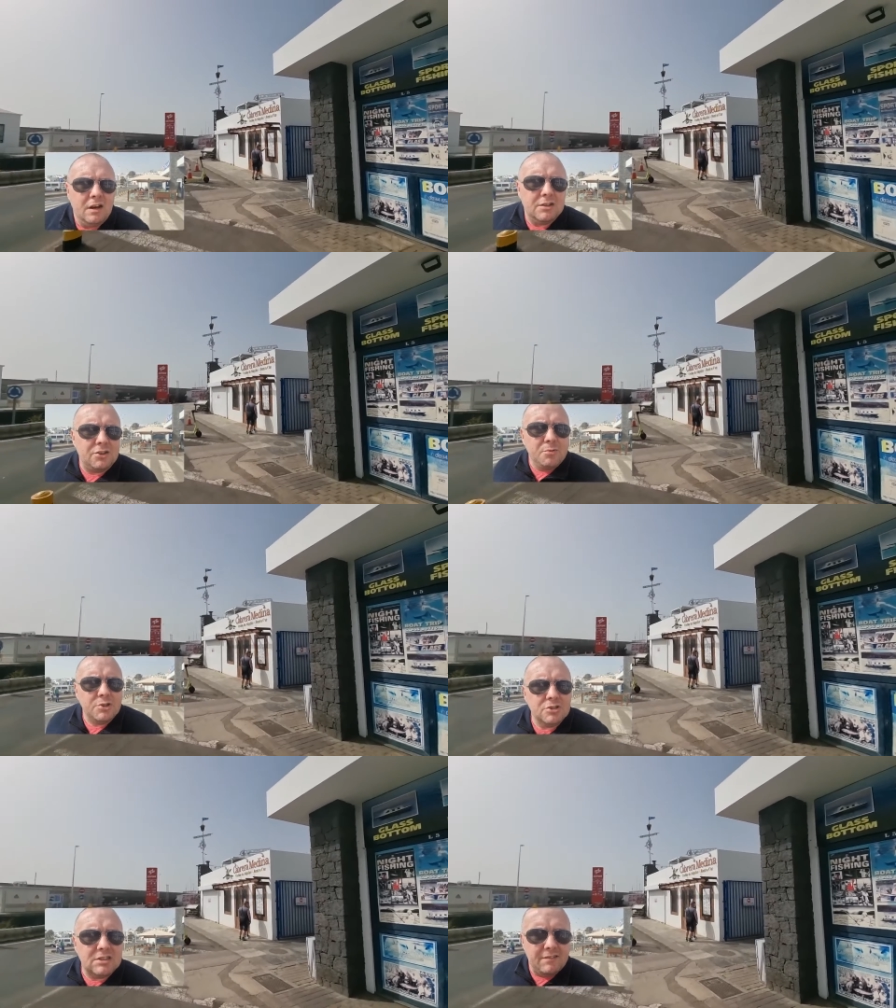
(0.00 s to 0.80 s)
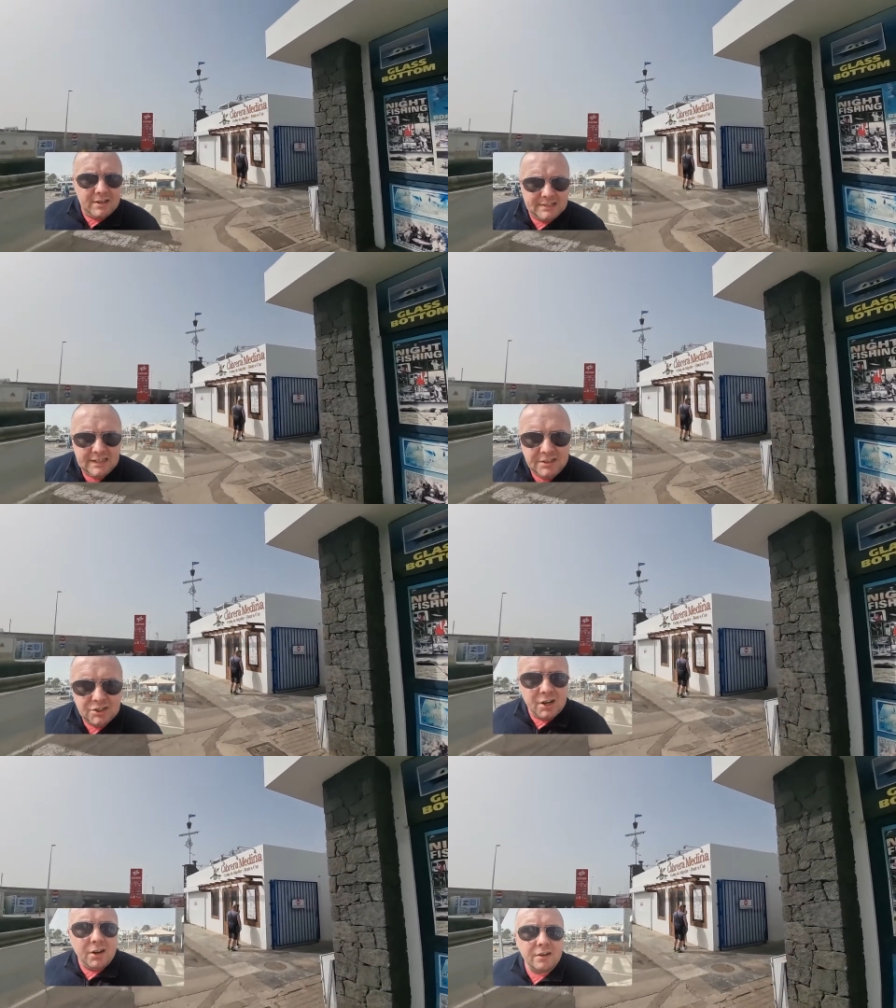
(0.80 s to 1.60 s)
I could do with just having a
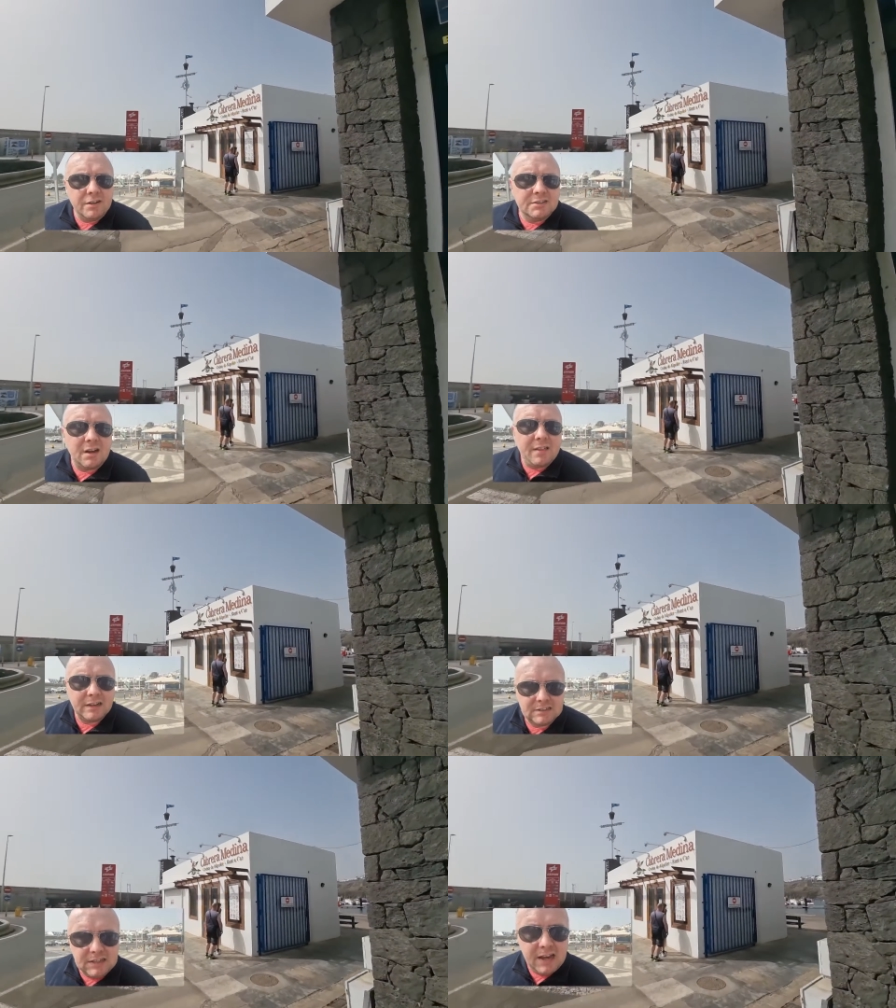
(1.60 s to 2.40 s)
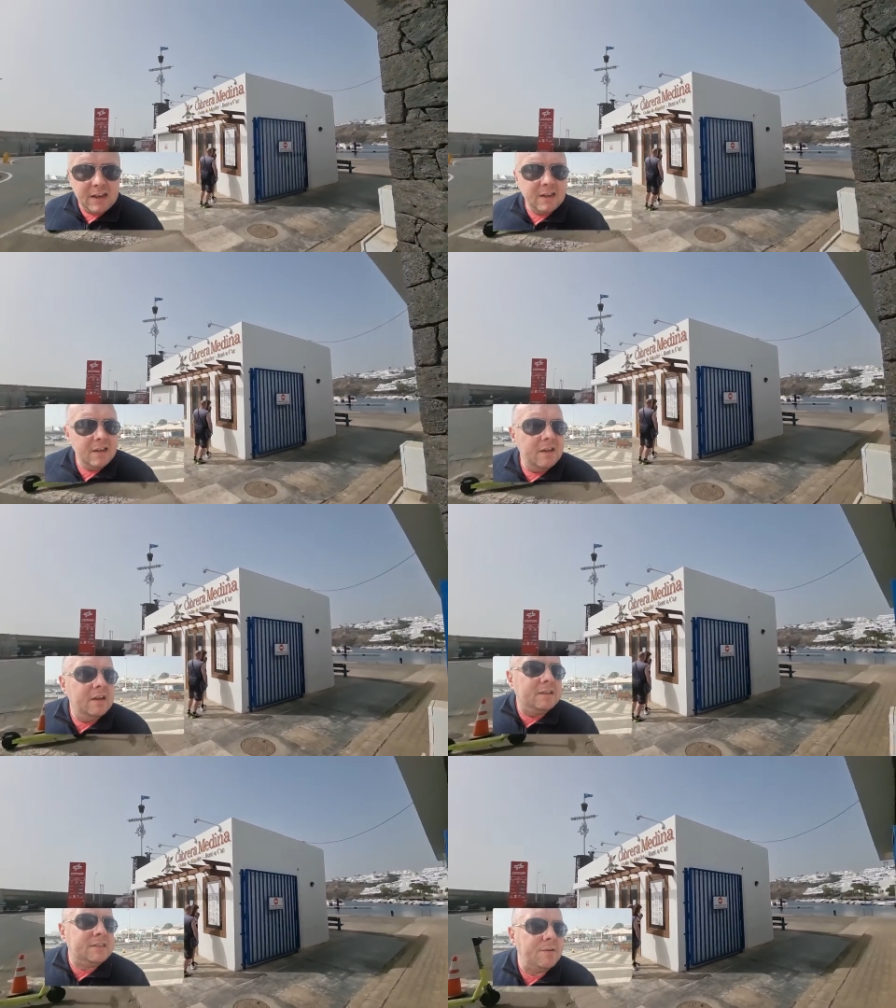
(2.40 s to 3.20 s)
t-shirt on. So that's uh,
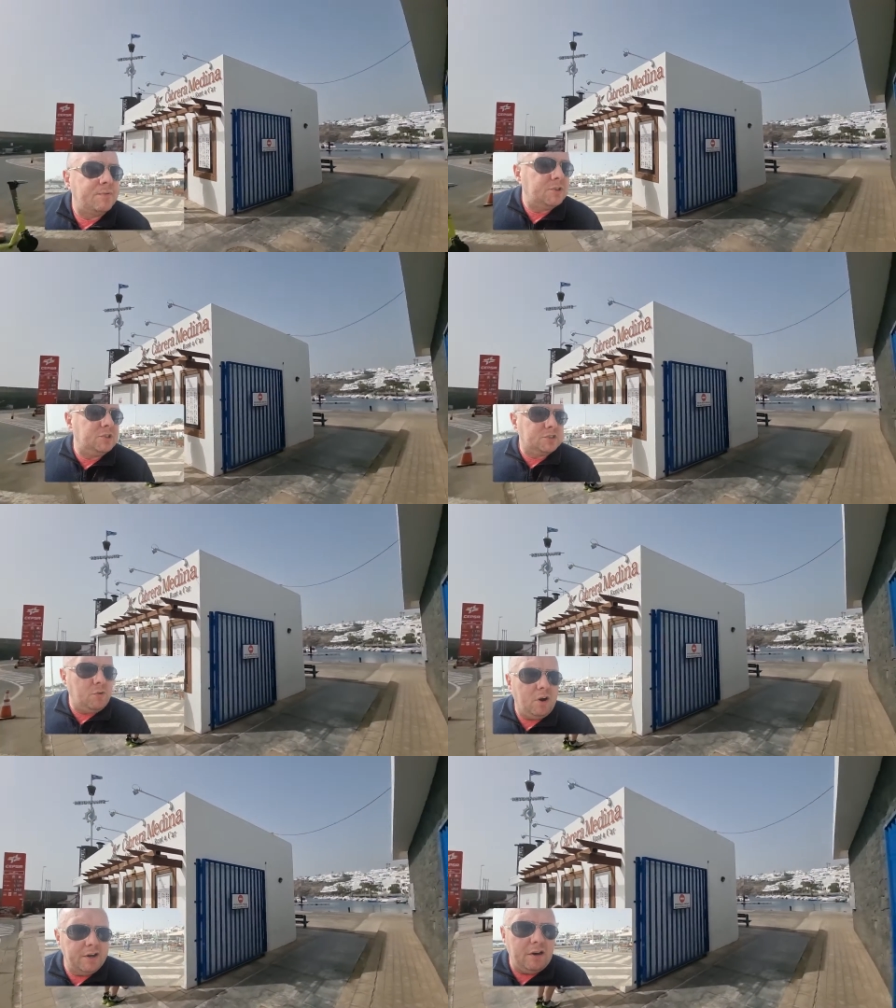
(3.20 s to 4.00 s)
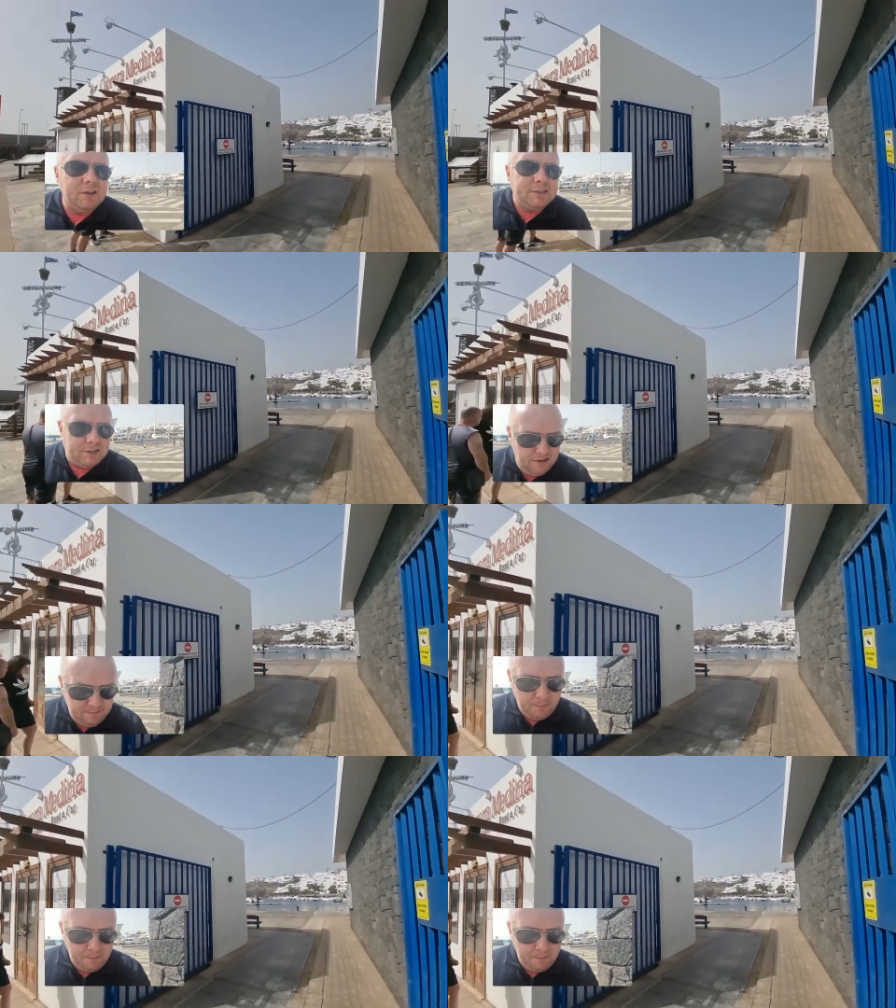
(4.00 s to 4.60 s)
temperature's quite nice